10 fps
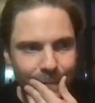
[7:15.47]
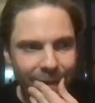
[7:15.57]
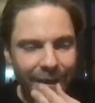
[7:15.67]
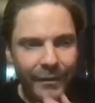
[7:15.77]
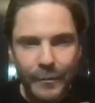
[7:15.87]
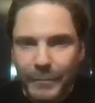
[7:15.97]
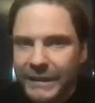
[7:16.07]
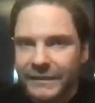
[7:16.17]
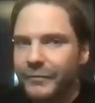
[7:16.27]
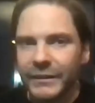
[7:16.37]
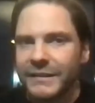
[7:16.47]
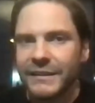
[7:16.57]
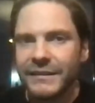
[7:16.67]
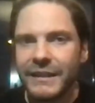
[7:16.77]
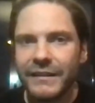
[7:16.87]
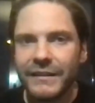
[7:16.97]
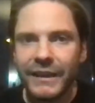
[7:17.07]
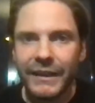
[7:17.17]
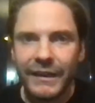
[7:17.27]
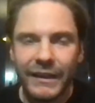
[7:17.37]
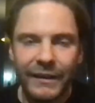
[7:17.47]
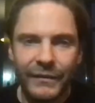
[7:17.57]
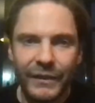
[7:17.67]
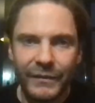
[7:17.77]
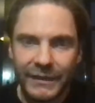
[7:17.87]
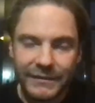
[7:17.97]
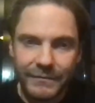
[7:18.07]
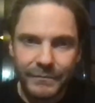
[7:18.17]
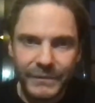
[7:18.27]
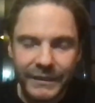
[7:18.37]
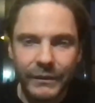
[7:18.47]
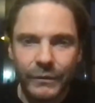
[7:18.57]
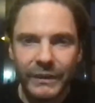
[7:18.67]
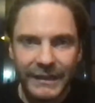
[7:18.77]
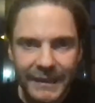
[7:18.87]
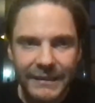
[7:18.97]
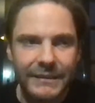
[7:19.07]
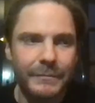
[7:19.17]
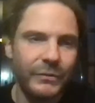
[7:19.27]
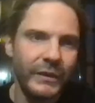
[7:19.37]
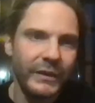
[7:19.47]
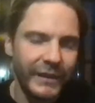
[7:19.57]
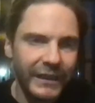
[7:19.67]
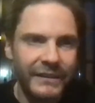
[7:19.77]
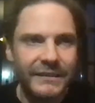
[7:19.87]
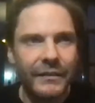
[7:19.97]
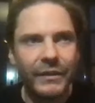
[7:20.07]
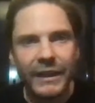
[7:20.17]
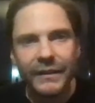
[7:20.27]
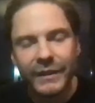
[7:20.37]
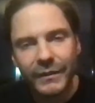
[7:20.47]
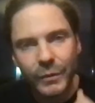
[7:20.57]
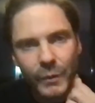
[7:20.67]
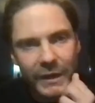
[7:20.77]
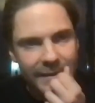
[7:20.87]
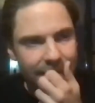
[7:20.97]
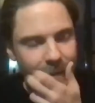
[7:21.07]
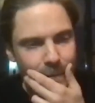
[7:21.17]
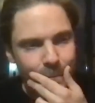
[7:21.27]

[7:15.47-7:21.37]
The big differences that that still exist between the East and the West,